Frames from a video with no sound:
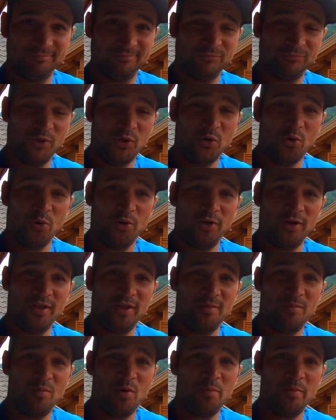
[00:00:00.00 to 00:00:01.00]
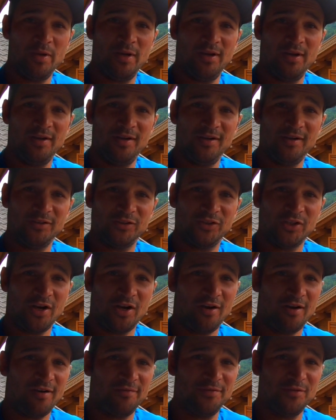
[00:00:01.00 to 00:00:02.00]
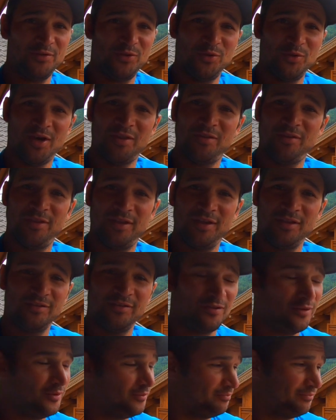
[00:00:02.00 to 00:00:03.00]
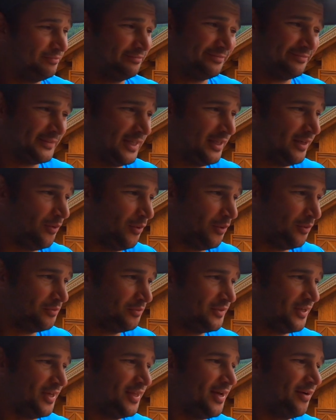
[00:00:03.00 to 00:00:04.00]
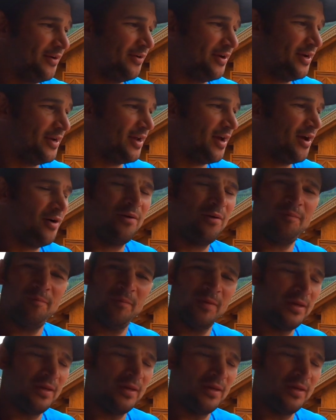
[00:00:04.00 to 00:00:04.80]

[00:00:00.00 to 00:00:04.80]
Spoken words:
recording in the moment and it'll shut off and do other things, so I won't say that right now.